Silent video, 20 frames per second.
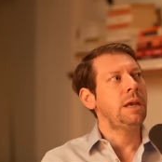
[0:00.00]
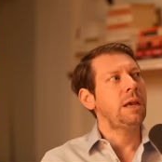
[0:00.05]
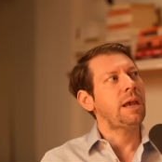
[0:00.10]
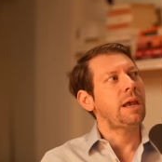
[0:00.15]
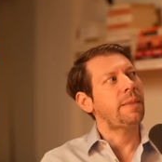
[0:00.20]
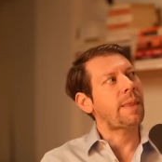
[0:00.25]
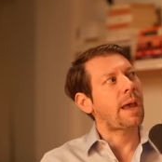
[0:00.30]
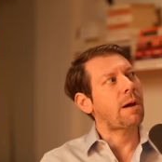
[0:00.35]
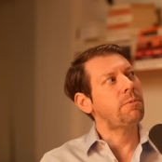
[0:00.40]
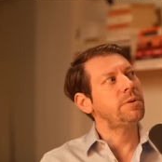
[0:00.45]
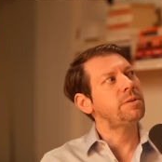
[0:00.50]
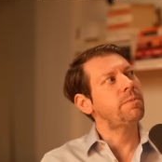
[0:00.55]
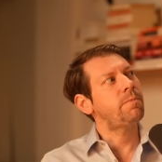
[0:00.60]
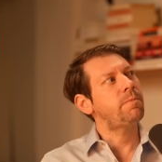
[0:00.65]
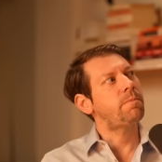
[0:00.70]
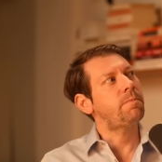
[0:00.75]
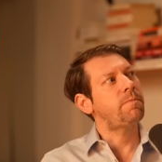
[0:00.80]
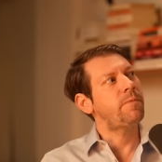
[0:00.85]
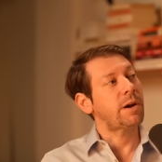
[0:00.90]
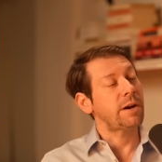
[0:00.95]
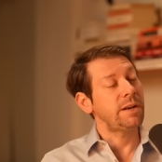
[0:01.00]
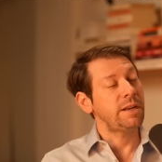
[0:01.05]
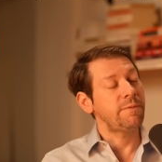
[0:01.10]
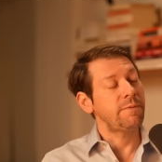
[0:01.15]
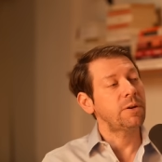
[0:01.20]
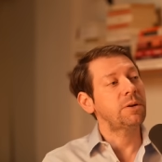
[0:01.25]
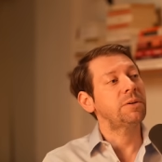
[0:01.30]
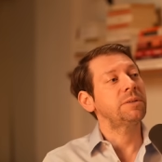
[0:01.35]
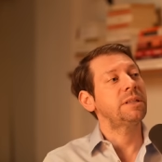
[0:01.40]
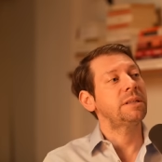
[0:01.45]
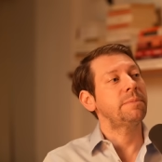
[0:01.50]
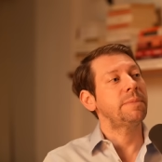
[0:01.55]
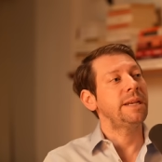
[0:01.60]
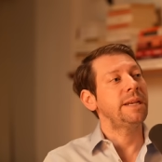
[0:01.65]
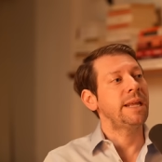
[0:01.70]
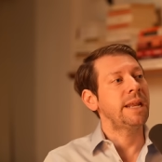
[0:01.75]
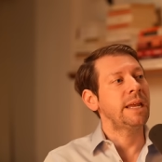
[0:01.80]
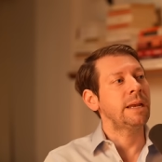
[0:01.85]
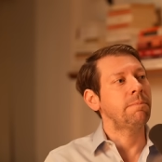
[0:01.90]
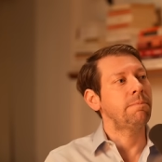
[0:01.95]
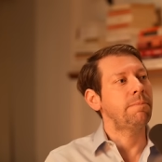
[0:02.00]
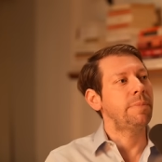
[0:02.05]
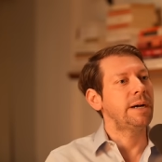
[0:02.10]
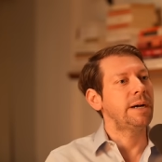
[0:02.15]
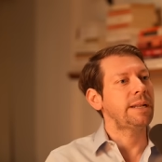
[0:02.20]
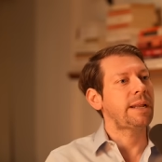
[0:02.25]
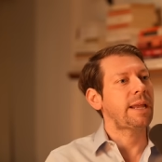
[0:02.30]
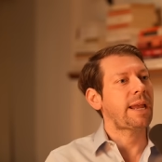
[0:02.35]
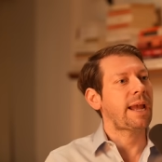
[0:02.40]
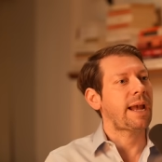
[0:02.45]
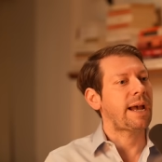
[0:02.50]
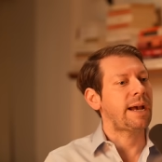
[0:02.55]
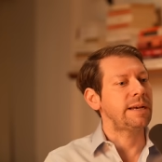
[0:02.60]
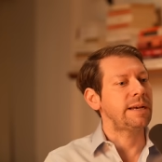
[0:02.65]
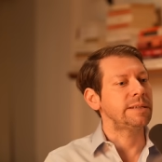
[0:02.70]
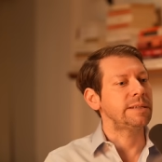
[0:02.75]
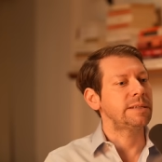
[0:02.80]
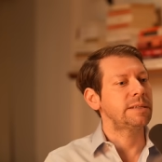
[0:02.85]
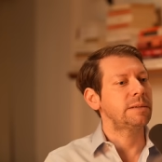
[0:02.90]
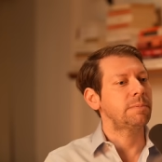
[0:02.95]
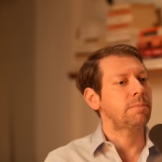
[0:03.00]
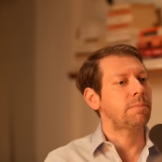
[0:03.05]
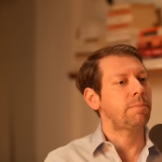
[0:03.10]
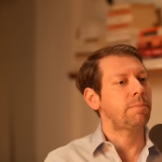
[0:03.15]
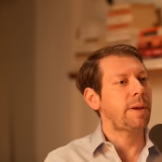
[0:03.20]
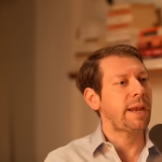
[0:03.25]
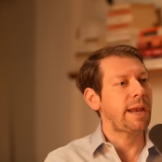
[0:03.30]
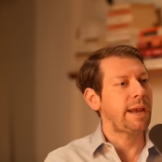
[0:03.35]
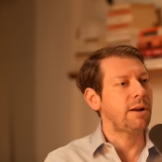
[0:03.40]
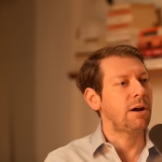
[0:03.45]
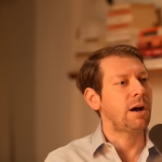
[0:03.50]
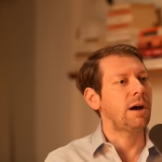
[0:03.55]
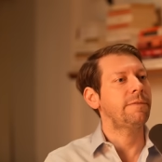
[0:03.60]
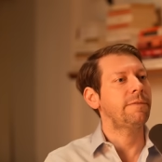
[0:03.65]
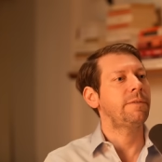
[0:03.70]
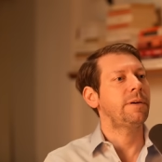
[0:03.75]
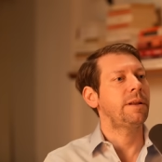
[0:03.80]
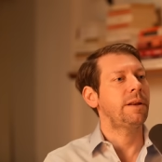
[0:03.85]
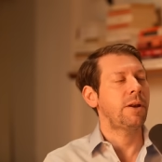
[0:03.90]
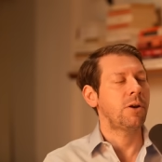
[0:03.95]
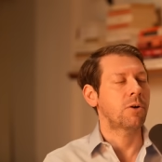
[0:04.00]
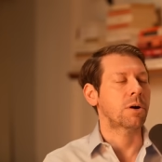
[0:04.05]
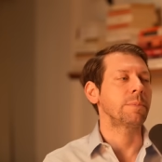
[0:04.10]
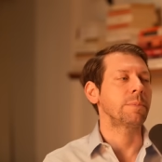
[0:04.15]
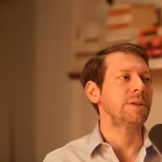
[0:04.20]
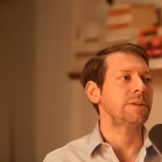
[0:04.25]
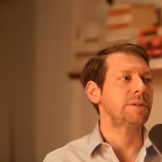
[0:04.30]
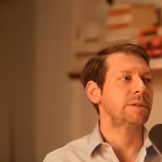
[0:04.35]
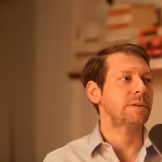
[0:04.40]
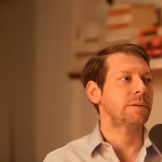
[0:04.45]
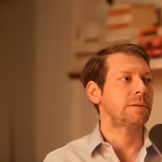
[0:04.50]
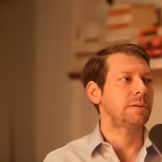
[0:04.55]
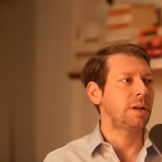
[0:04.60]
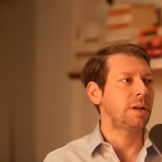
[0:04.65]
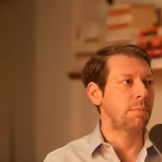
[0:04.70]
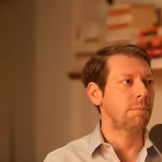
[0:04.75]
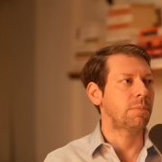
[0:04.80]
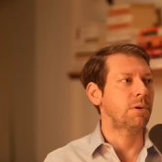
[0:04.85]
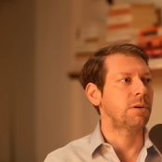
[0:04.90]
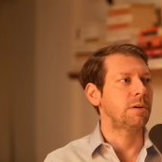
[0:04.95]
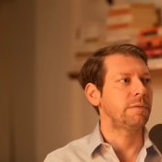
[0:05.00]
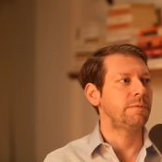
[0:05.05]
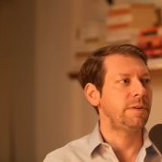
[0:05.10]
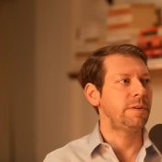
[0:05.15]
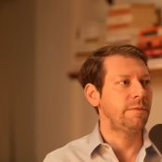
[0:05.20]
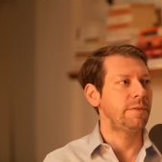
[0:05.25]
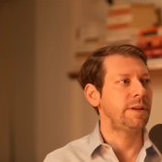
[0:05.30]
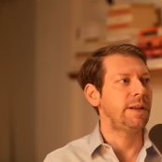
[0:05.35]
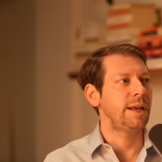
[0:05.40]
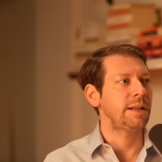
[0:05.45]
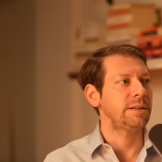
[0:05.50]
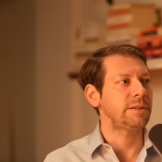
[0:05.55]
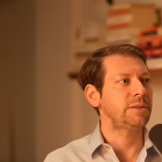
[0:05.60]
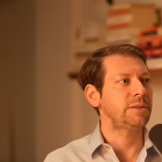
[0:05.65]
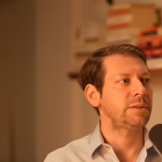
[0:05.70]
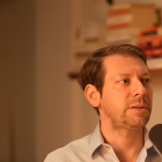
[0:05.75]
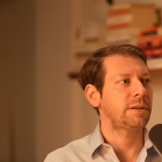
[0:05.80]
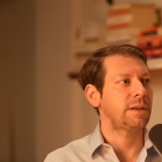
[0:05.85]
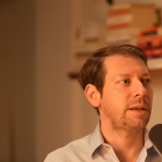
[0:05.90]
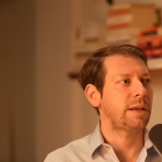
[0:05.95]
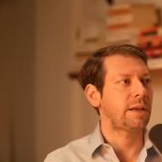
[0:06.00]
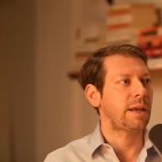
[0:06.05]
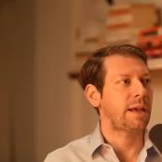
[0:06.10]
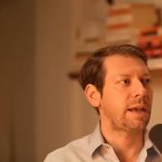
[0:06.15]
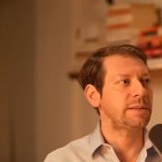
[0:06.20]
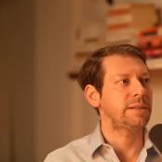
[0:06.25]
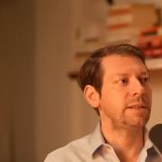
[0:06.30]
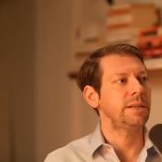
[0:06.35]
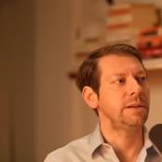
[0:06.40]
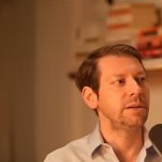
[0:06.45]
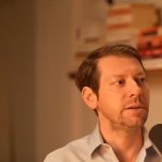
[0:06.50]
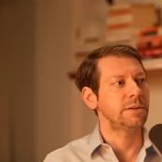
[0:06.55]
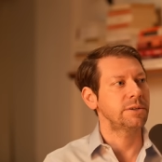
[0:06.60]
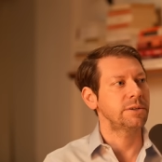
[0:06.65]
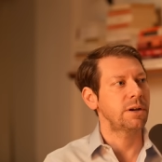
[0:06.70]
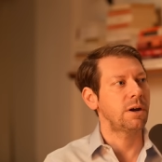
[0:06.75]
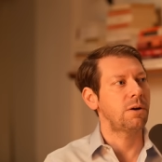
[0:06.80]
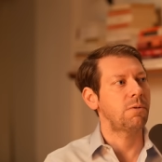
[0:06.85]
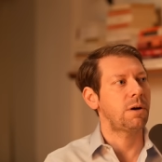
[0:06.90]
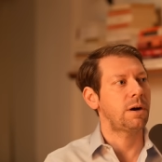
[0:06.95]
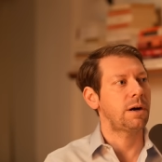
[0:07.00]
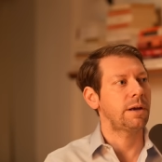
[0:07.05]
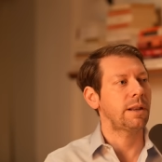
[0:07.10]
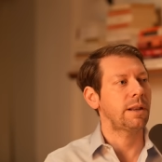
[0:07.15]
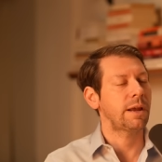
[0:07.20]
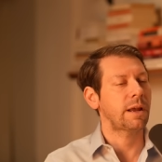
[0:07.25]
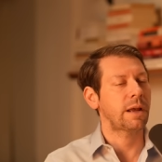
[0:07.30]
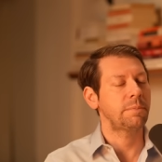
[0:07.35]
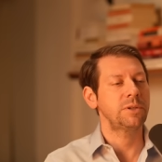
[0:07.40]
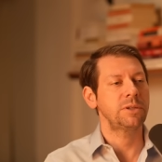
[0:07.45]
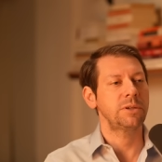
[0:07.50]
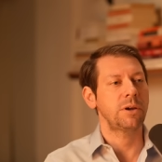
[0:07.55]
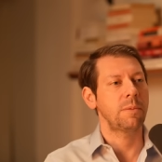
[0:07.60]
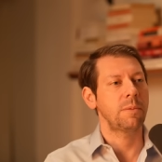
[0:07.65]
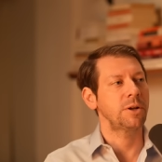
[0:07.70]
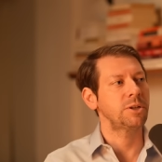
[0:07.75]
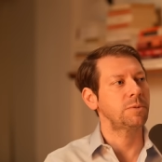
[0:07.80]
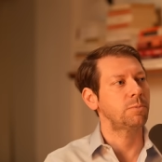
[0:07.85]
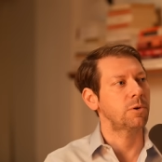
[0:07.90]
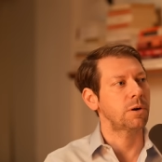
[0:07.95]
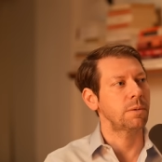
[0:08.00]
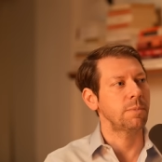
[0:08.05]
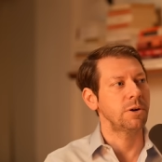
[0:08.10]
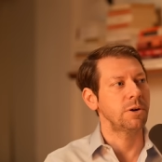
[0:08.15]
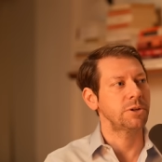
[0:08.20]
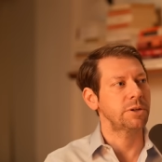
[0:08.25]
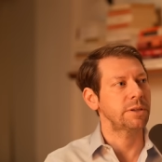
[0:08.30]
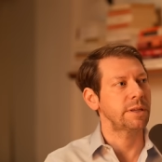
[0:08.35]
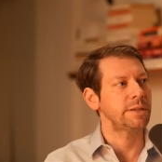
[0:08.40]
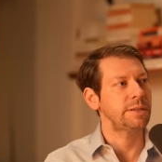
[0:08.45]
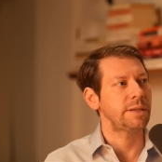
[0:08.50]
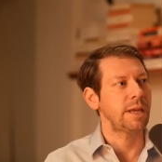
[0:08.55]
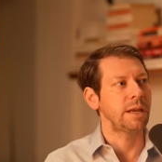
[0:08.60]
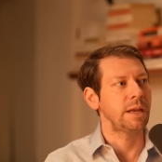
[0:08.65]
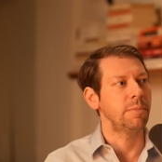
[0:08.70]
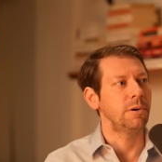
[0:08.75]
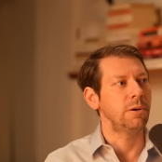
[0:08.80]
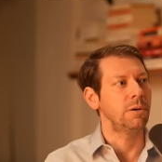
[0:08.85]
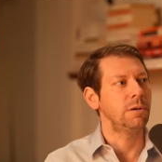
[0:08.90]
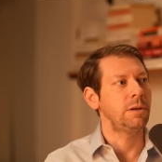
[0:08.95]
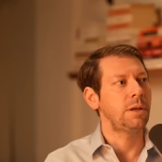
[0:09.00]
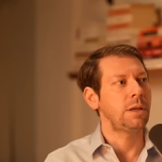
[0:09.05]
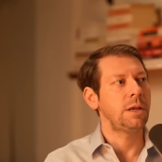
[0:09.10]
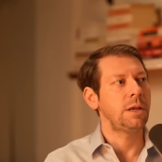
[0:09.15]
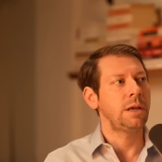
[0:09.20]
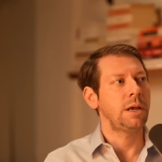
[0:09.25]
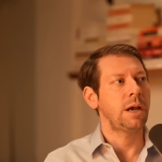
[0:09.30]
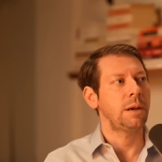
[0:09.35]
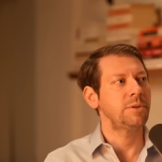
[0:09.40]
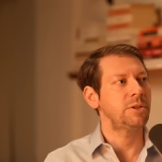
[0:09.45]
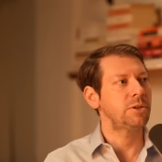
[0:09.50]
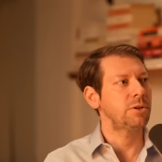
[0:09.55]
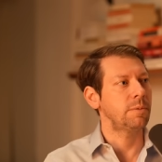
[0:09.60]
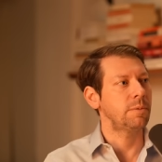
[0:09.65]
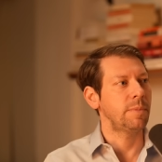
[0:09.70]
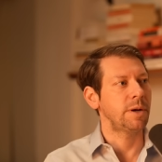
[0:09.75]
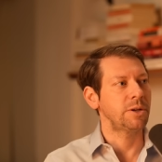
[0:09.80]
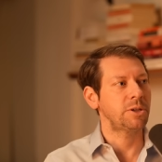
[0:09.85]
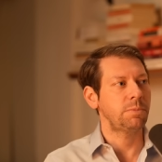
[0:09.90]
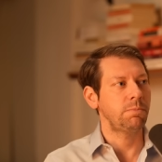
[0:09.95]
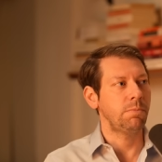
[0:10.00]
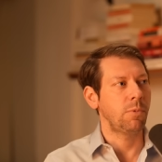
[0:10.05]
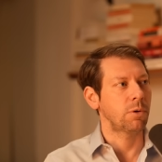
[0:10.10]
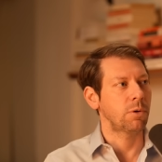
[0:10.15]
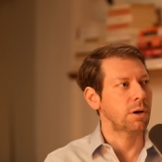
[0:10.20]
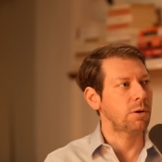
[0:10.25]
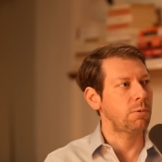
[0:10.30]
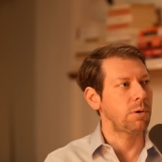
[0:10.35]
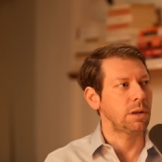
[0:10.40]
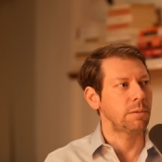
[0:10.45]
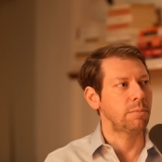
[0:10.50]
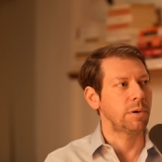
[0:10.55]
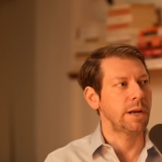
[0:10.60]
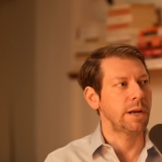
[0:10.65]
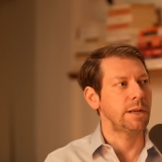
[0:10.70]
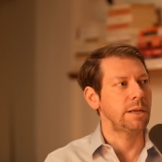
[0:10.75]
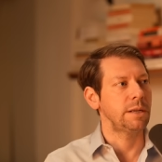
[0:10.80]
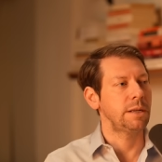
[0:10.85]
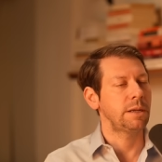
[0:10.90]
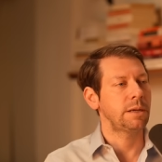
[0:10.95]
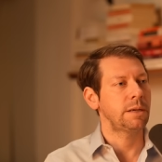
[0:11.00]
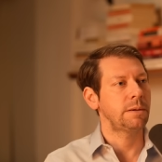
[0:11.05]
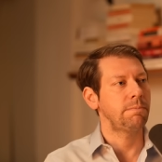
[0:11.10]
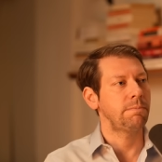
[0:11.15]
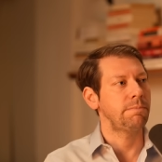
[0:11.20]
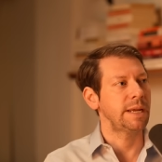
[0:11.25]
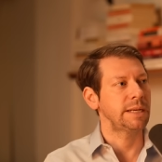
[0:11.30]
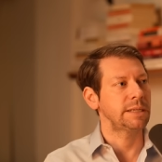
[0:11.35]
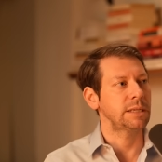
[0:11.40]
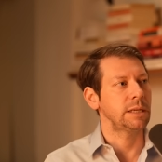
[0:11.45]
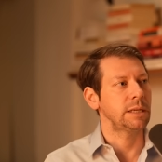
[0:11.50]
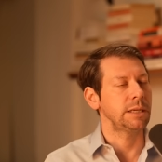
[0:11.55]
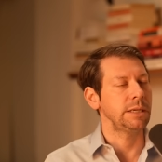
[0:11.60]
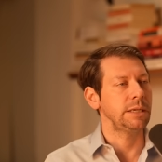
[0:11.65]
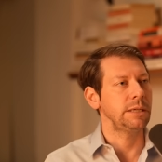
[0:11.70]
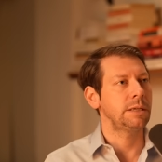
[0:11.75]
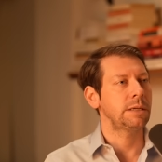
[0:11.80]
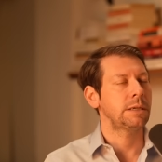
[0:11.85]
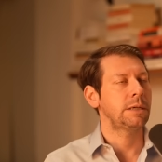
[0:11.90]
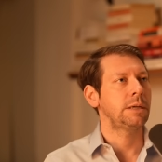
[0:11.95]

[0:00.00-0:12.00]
And that was very difficult in the beginning, but has paid off an enormous number of dividends as the years go on. Like, I'm so much more emotionally stable, I'm so much more equilibrated mentally.